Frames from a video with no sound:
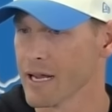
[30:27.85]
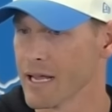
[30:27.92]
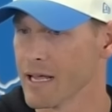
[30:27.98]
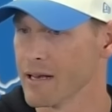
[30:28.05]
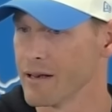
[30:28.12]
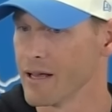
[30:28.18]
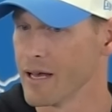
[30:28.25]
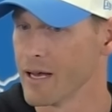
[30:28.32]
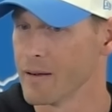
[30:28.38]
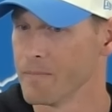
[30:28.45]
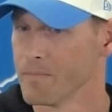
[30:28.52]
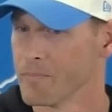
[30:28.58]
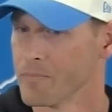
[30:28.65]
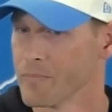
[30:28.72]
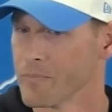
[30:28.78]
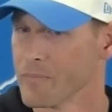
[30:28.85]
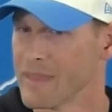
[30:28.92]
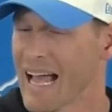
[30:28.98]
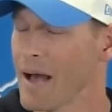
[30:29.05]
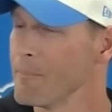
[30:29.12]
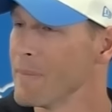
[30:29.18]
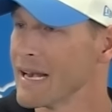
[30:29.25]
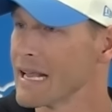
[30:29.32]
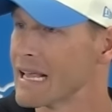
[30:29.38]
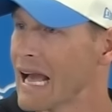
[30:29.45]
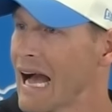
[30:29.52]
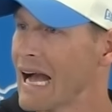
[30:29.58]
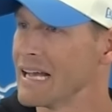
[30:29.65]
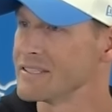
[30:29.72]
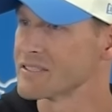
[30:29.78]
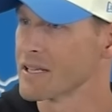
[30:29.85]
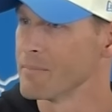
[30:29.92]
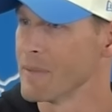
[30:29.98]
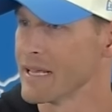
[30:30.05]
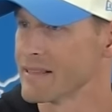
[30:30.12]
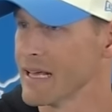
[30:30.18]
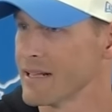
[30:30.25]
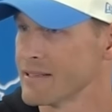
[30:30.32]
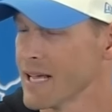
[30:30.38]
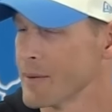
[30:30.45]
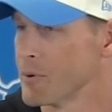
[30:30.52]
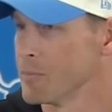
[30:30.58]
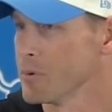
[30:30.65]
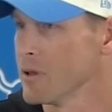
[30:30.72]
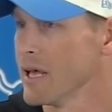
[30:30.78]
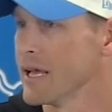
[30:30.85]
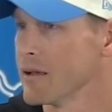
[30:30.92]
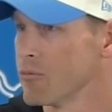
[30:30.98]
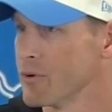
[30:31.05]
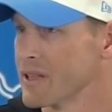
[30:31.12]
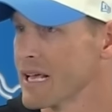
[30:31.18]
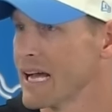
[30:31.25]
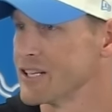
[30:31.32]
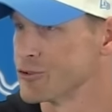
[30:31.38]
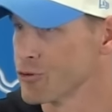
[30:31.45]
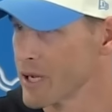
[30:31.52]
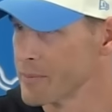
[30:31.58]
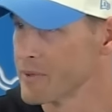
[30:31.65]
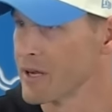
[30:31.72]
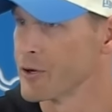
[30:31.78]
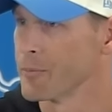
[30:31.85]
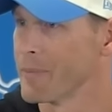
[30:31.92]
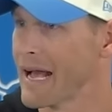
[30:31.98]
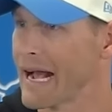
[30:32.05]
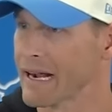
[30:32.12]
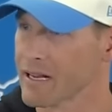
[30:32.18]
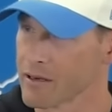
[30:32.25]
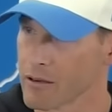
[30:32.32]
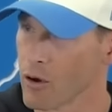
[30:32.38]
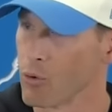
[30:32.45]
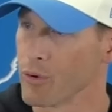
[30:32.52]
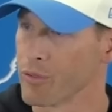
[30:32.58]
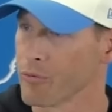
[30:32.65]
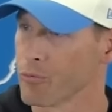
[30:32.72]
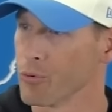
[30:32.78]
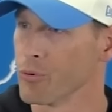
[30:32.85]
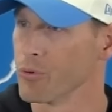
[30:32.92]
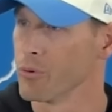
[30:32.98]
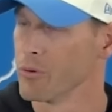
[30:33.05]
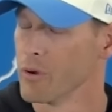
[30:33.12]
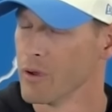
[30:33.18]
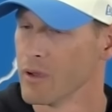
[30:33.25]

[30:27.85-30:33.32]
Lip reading: And not many guys can make that type of play with a guy draped on your back and going through.